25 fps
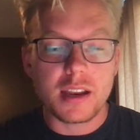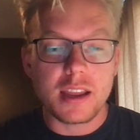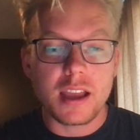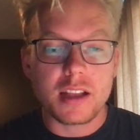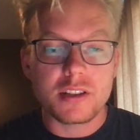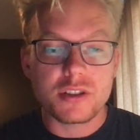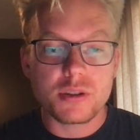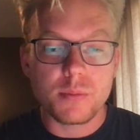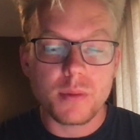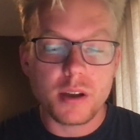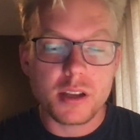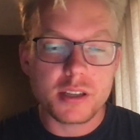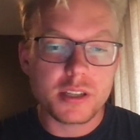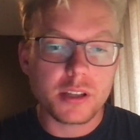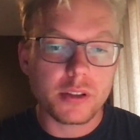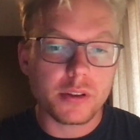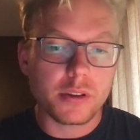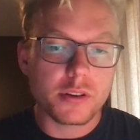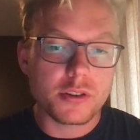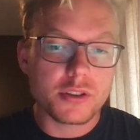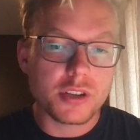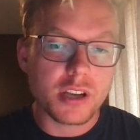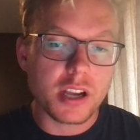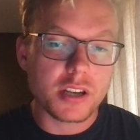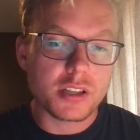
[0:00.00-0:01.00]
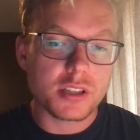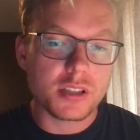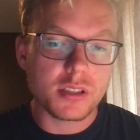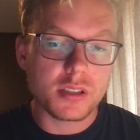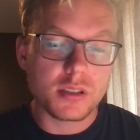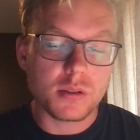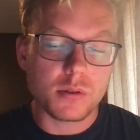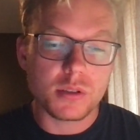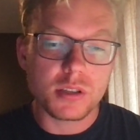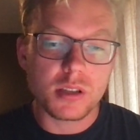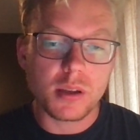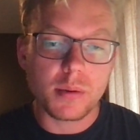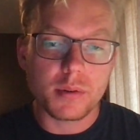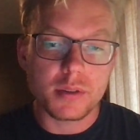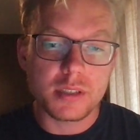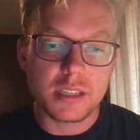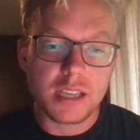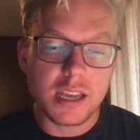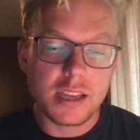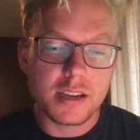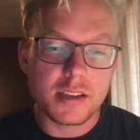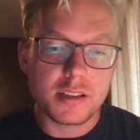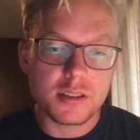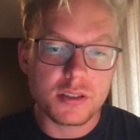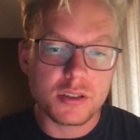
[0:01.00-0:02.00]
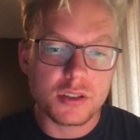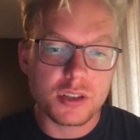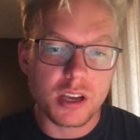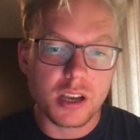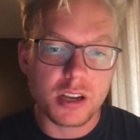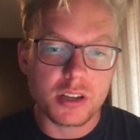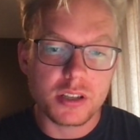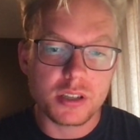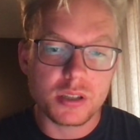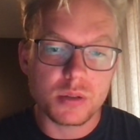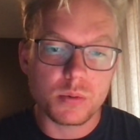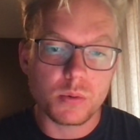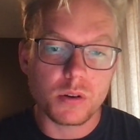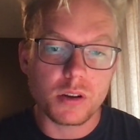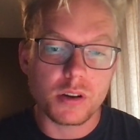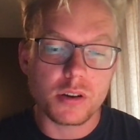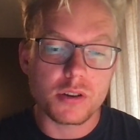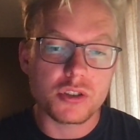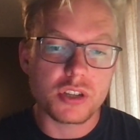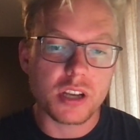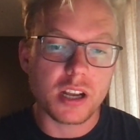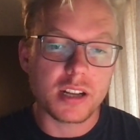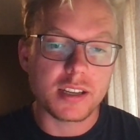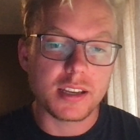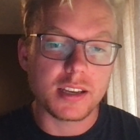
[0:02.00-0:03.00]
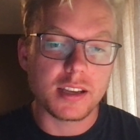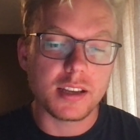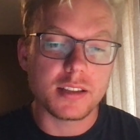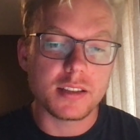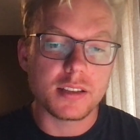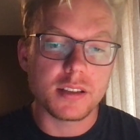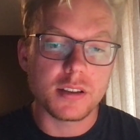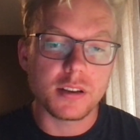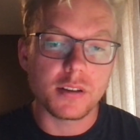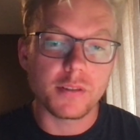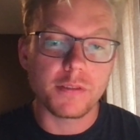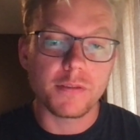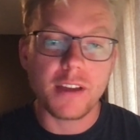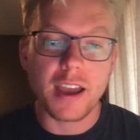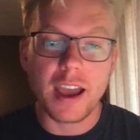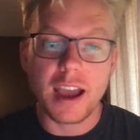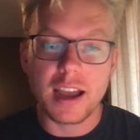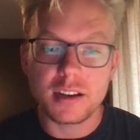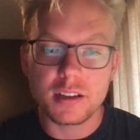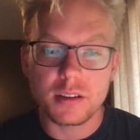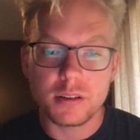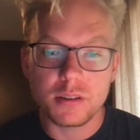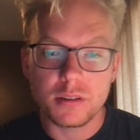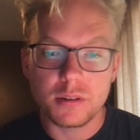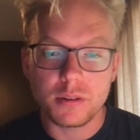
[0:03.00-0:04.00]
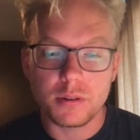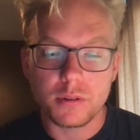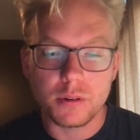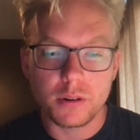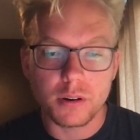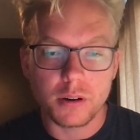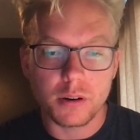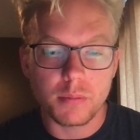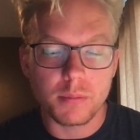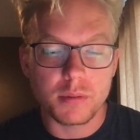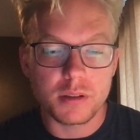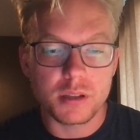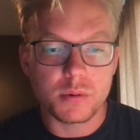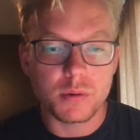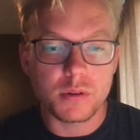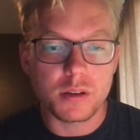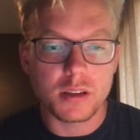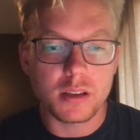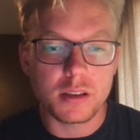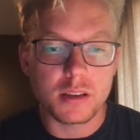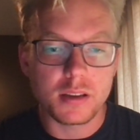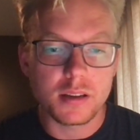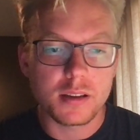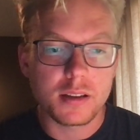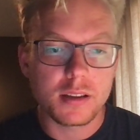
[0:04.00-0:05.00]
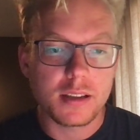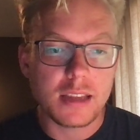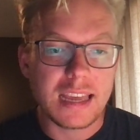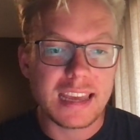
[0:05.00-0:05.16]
Intramuscular injections or subcutaneous injections where you're injecting into your fat or between